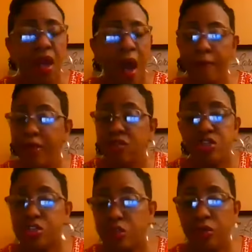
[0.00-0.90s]
I mean,
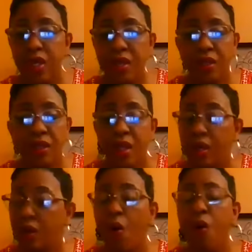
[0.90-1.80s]
just tune in
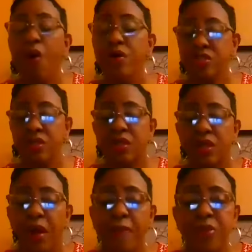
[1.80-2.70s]
Go on to
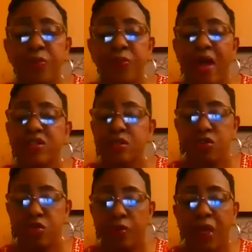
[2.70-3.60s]
Columbus Black
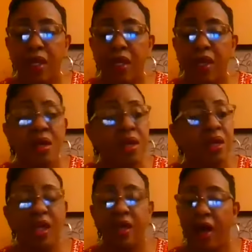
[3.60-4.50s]
social media.
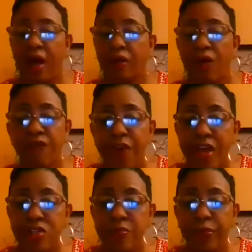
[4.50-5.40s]
They got it on
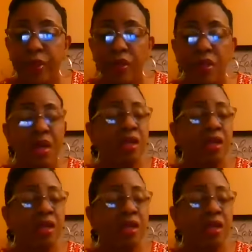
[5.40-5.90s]
Facebook.